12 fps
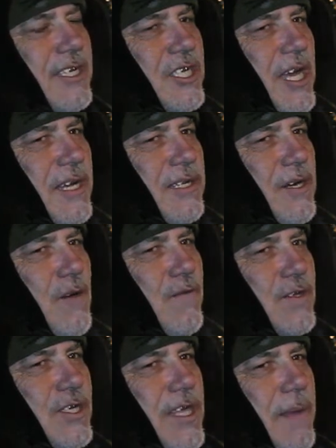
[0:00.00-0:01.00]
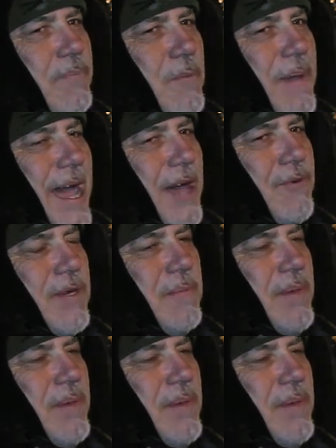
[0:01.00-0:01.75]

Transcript: He's not going to overstep the boundary.